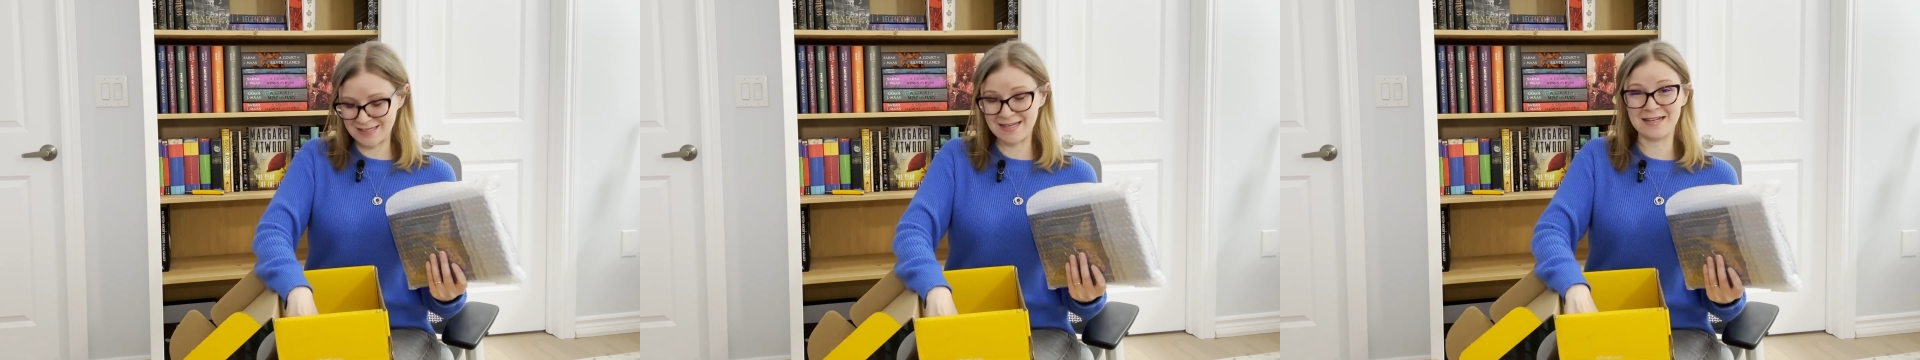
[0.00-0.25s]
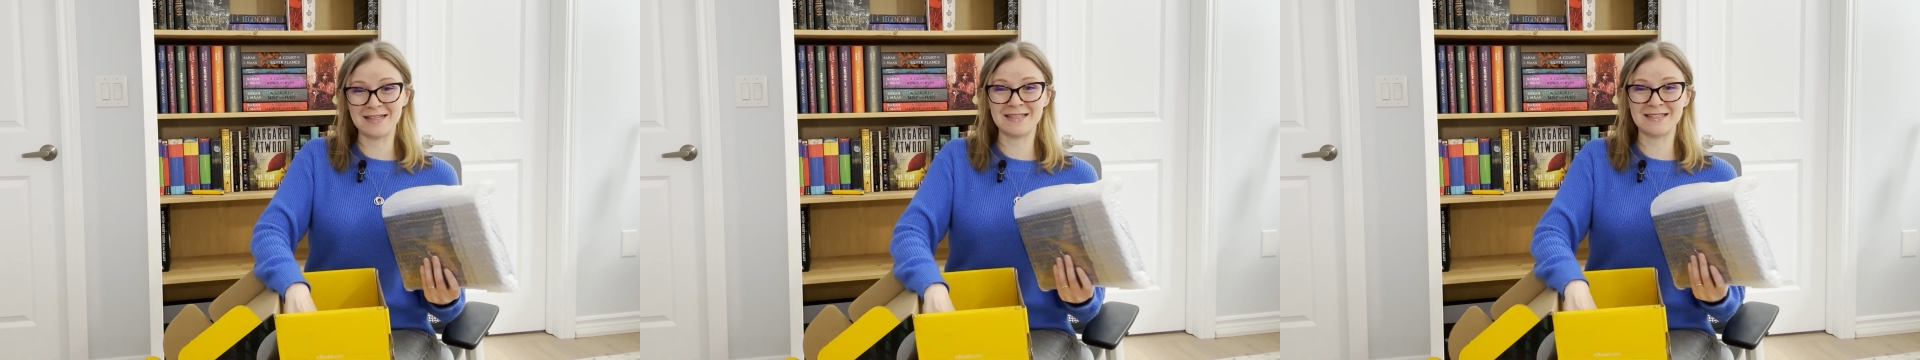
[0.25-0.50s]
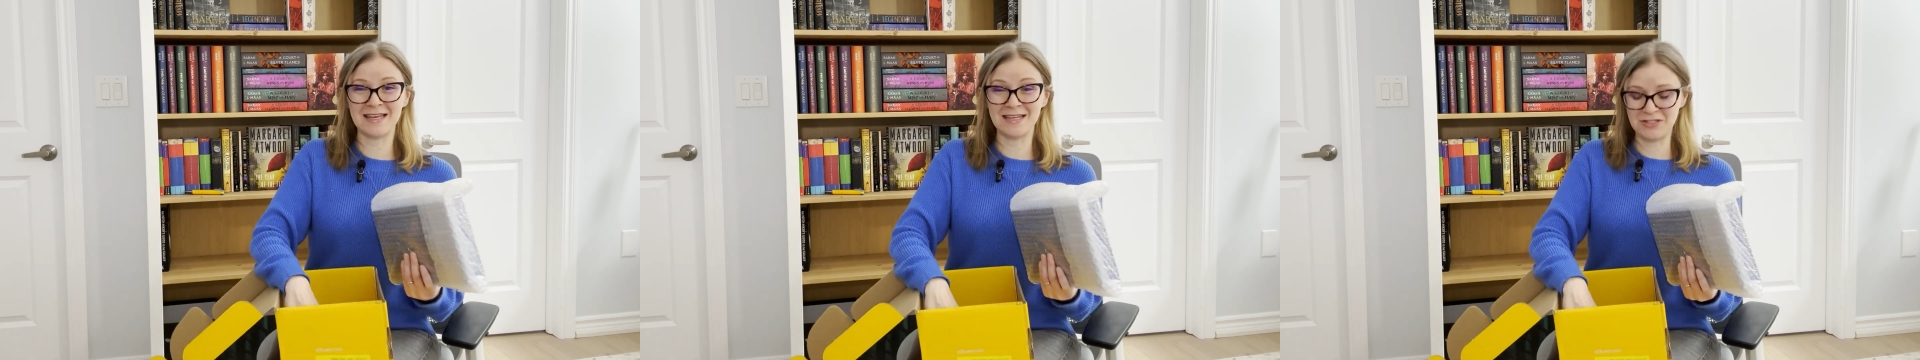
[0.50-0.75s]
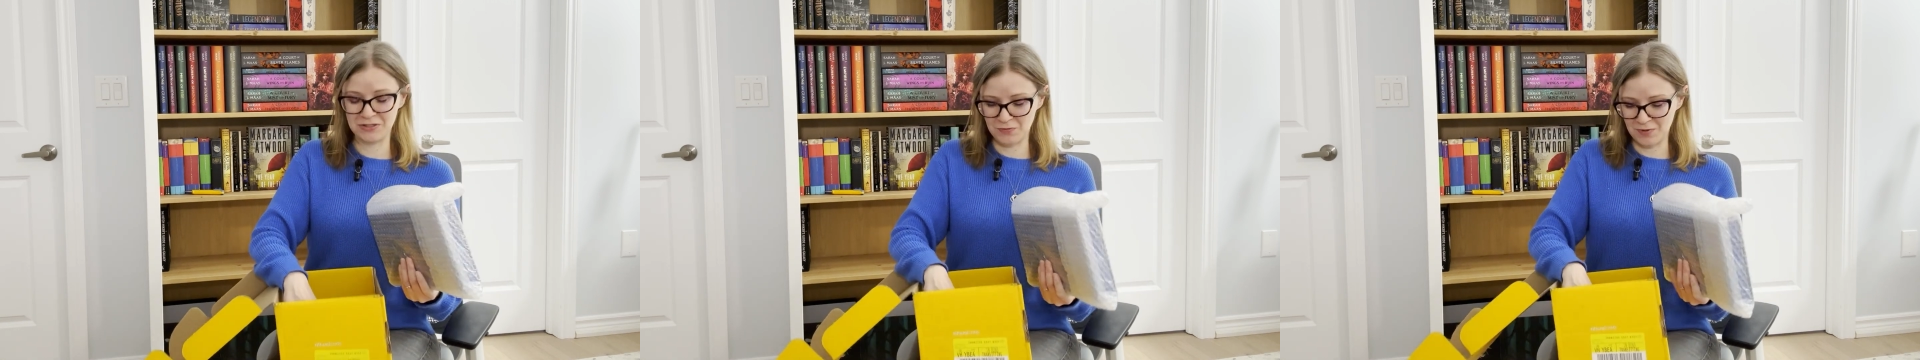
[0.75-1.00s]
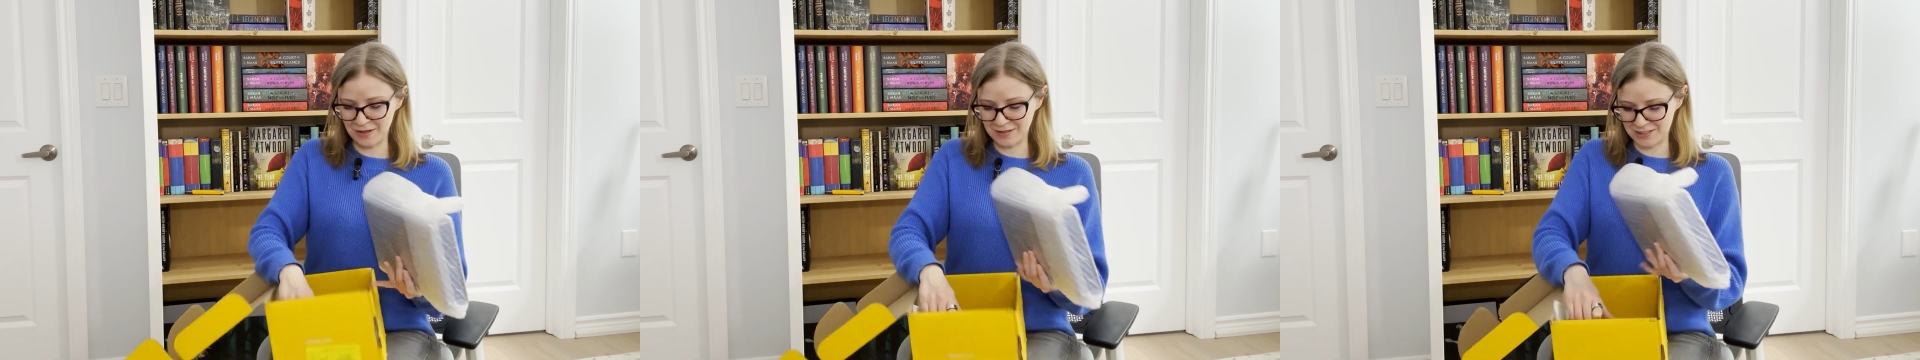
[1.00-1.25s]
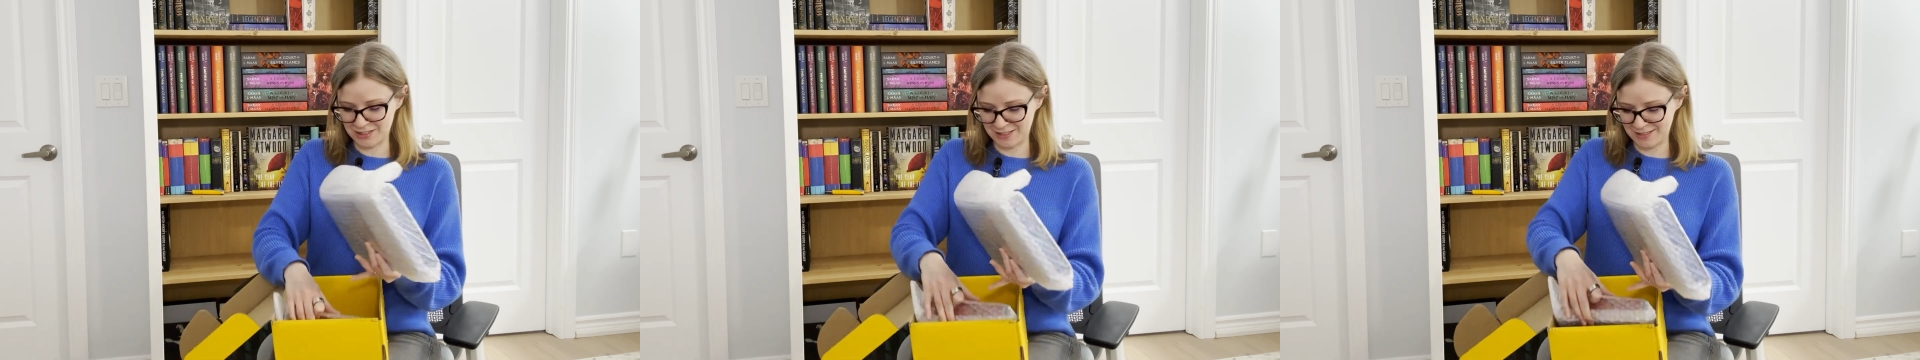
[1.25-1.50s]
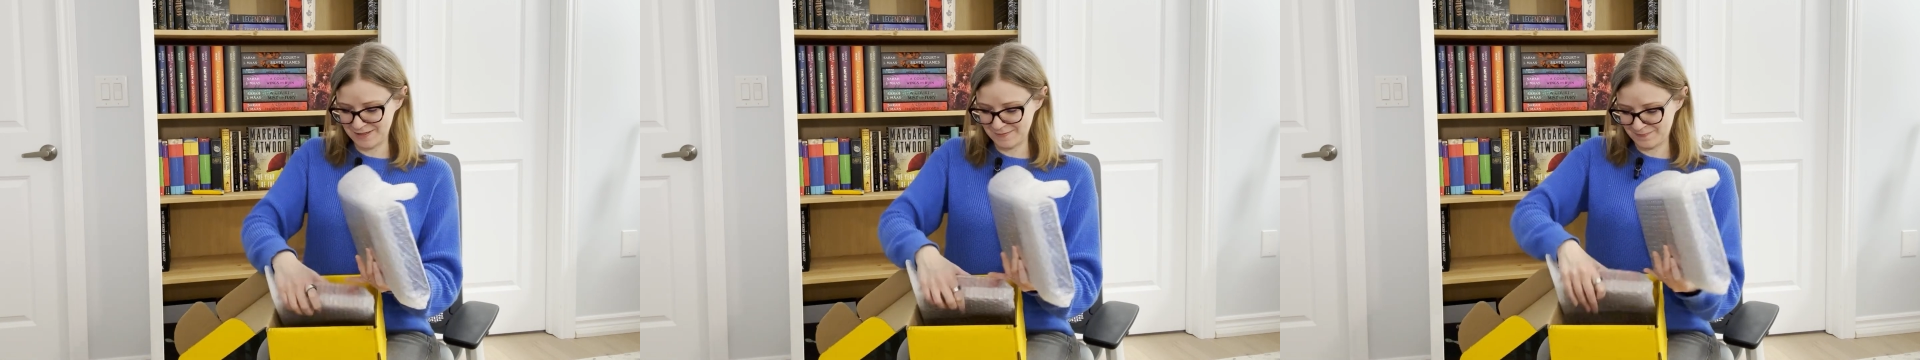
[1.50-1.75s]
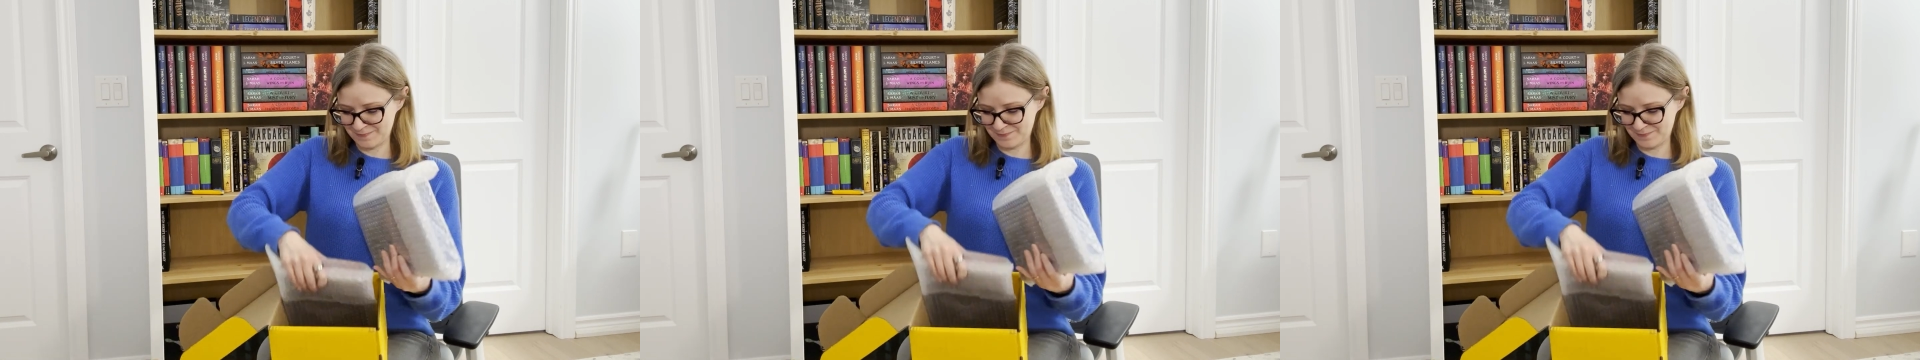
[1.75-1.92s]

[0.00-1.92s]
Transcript: It is a duology.